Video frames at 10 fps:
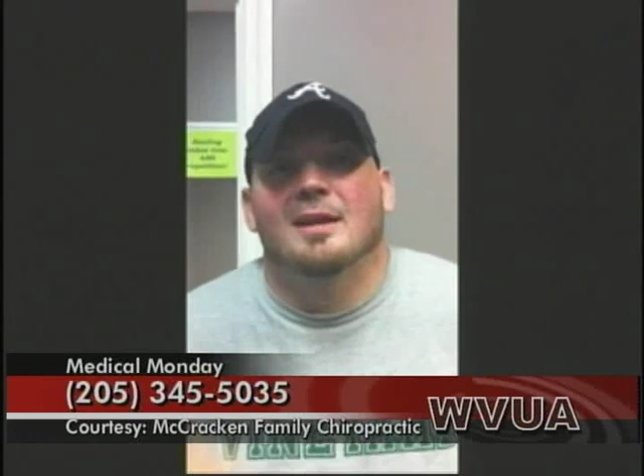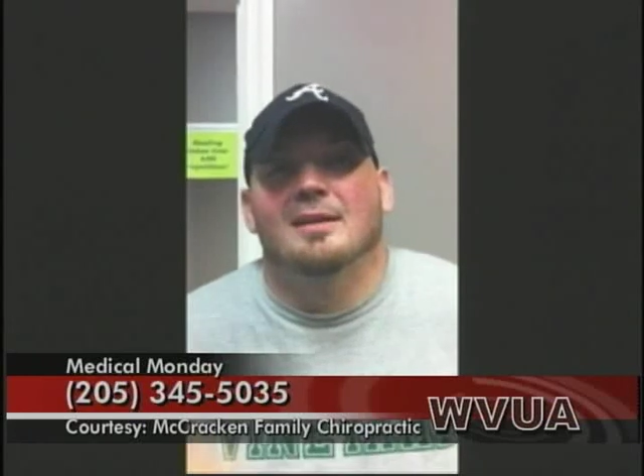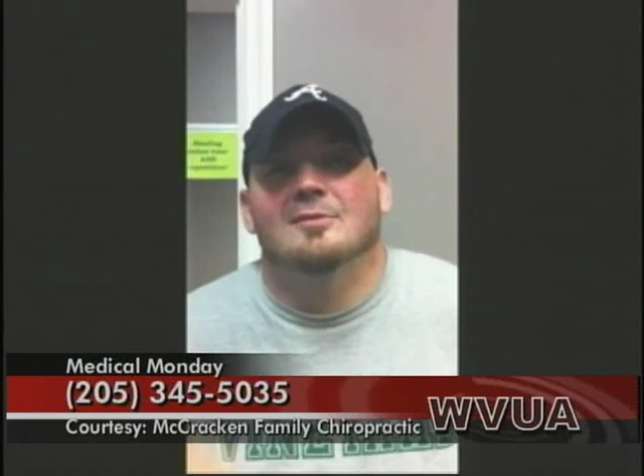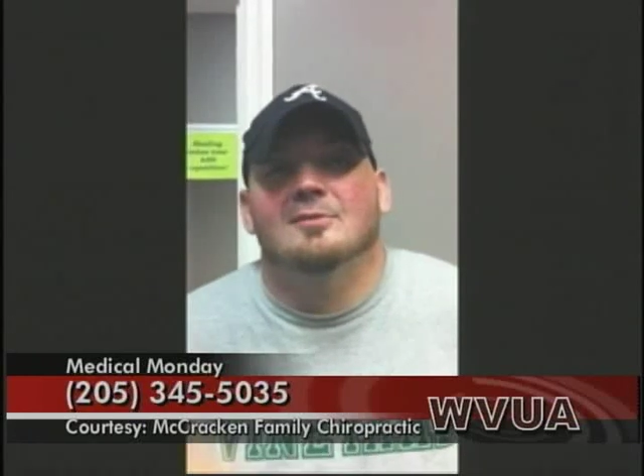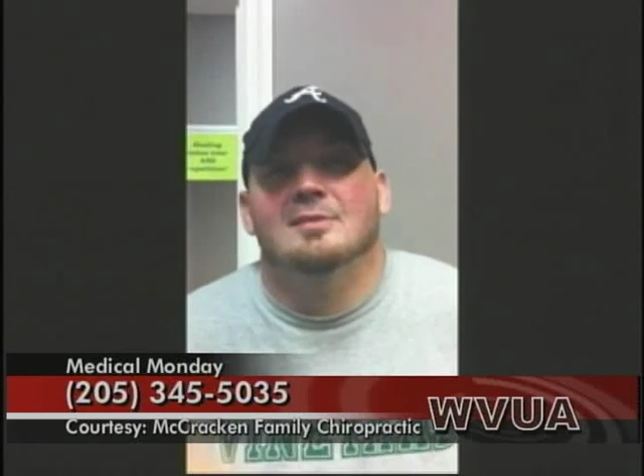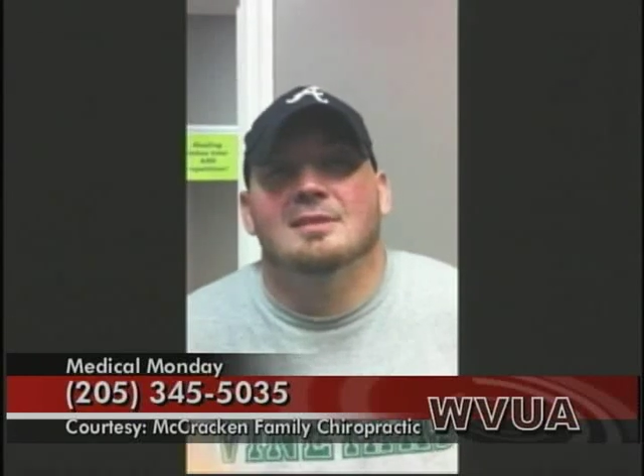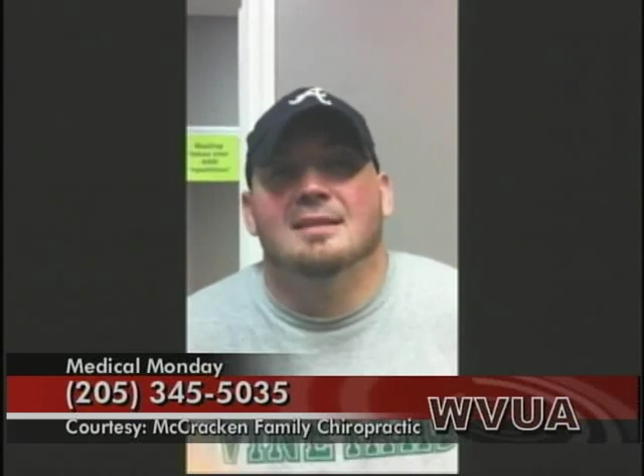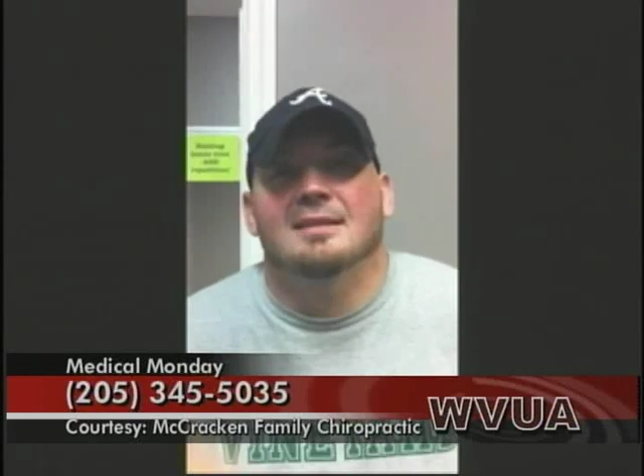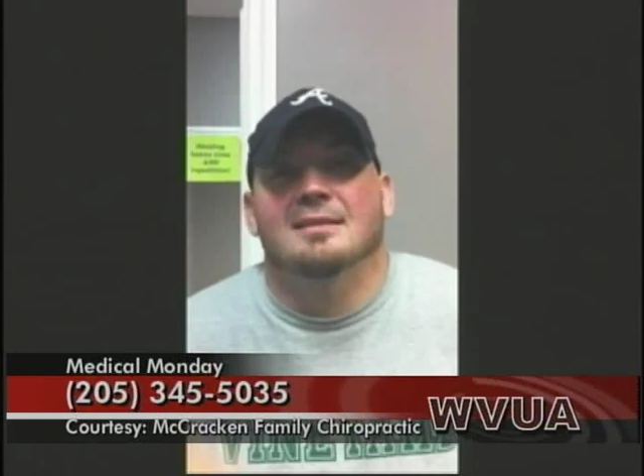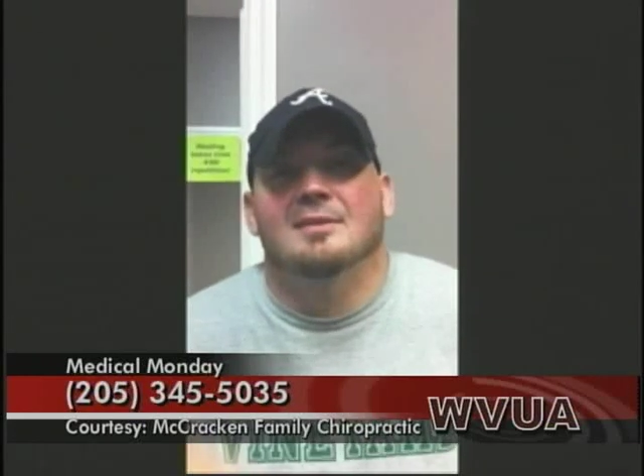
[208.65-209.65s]
pounds
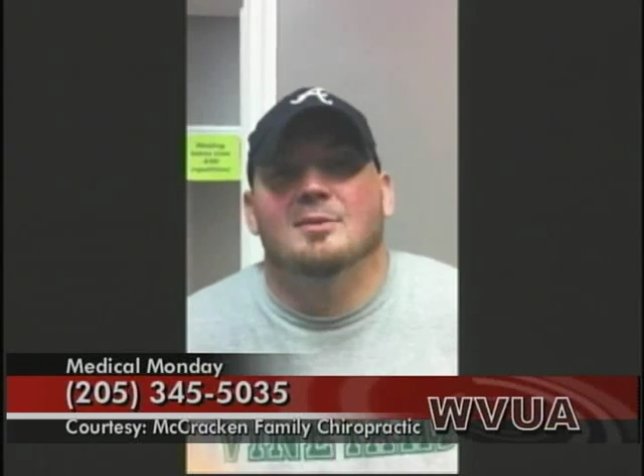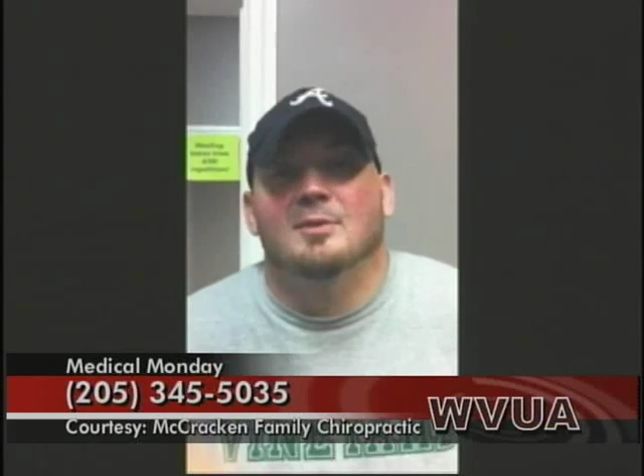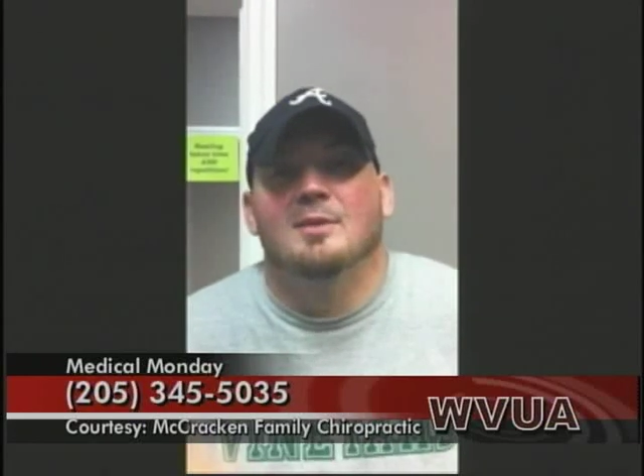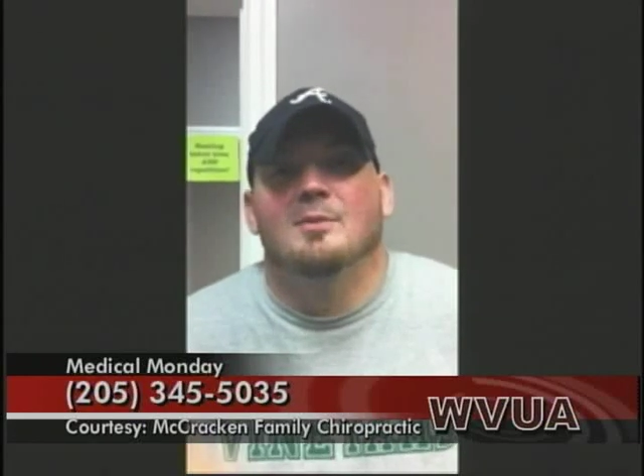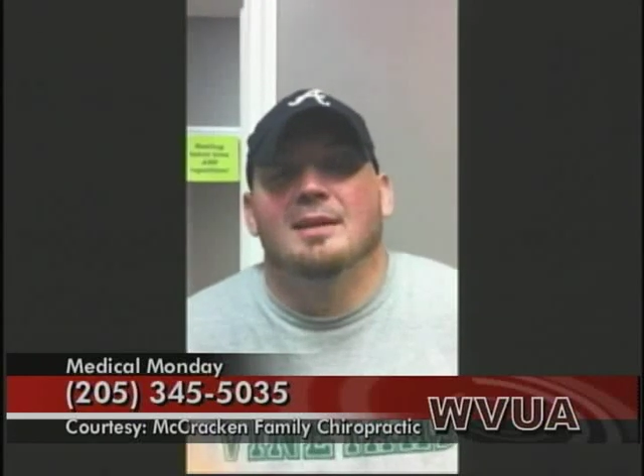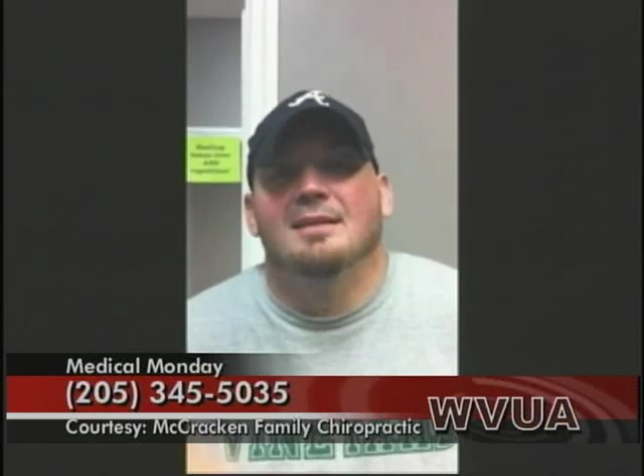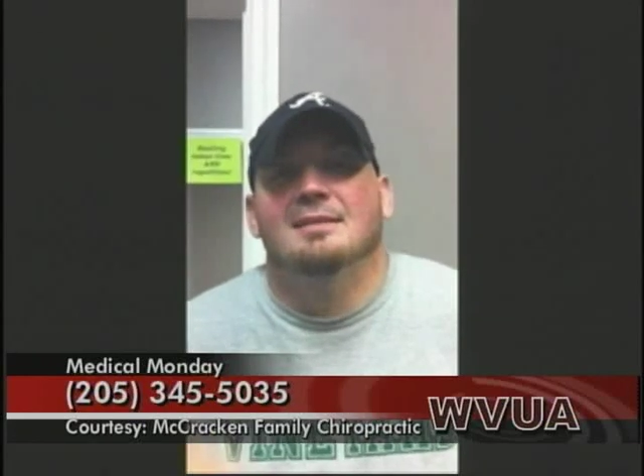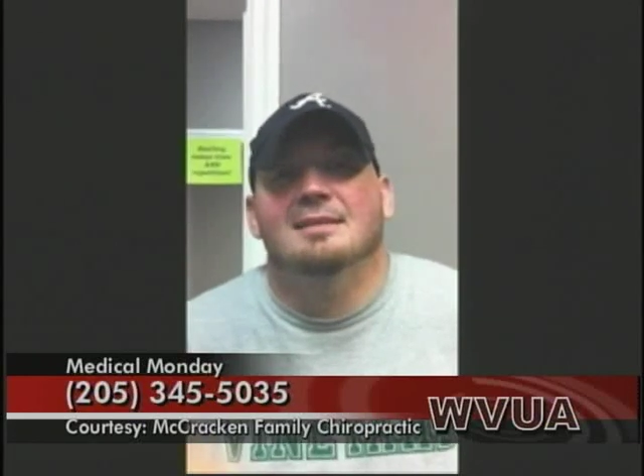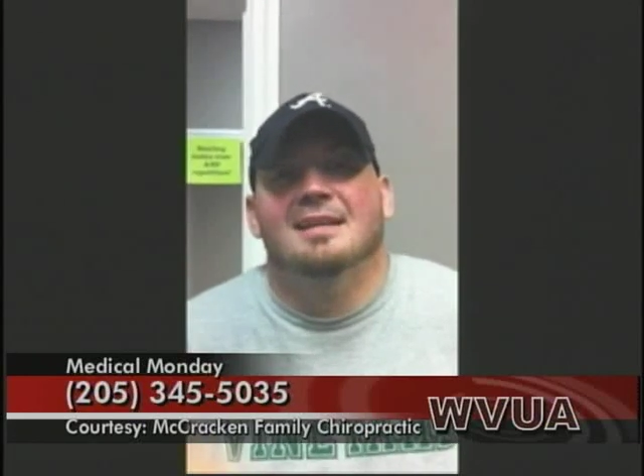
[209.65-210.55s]
in three weeks.